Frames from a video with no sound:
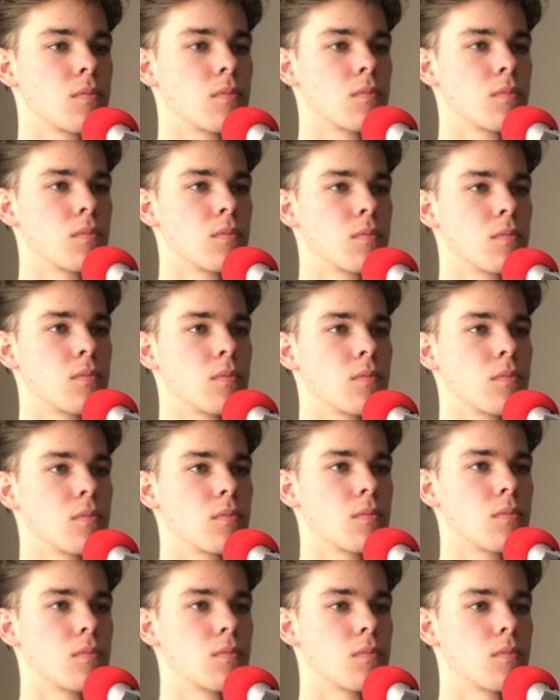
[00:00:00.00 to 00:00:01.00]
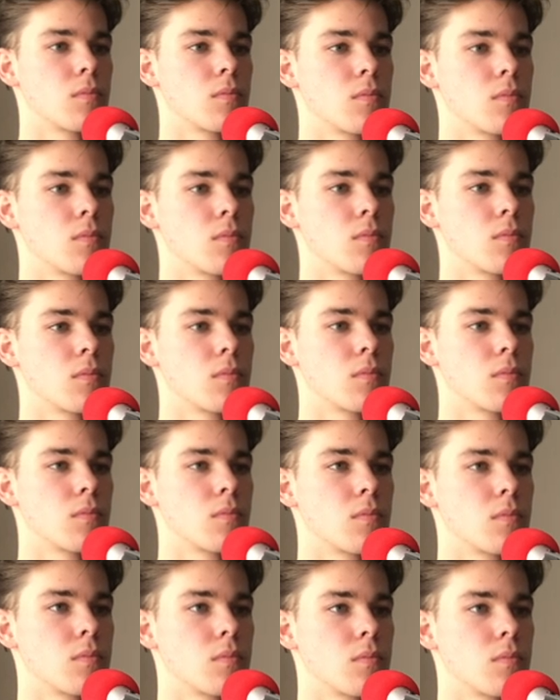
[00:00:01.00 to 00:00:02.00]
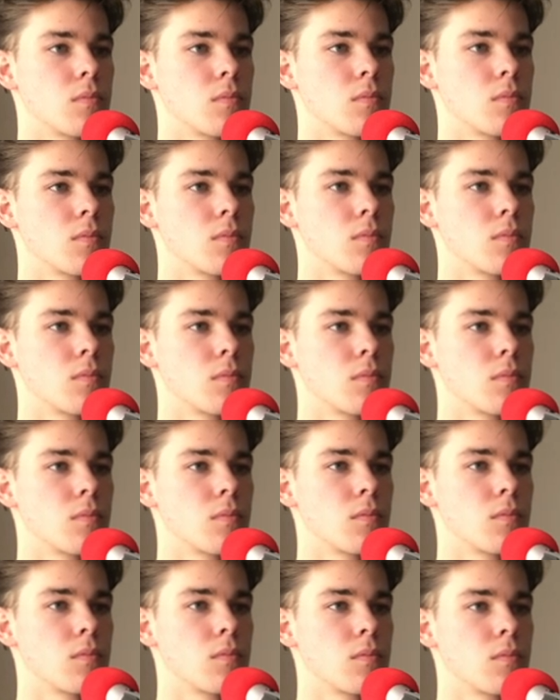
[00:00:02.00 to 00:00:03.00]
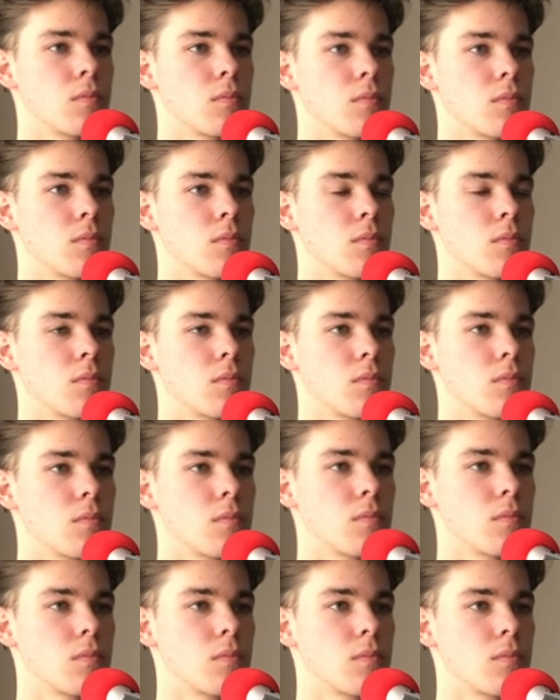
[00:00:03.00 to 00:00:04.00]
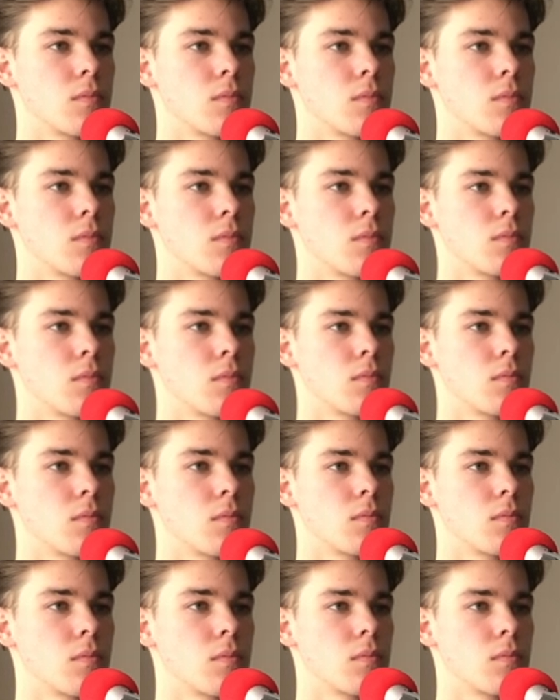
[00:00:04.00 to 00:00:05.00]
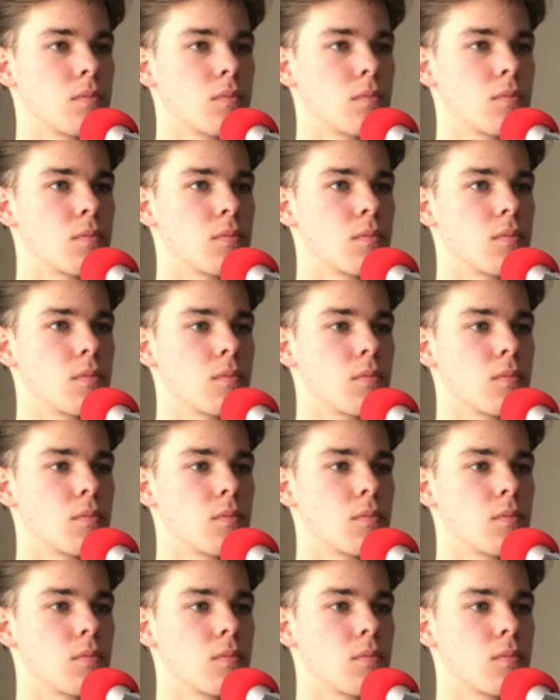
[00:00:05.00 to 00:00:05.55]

This person isn't speaking.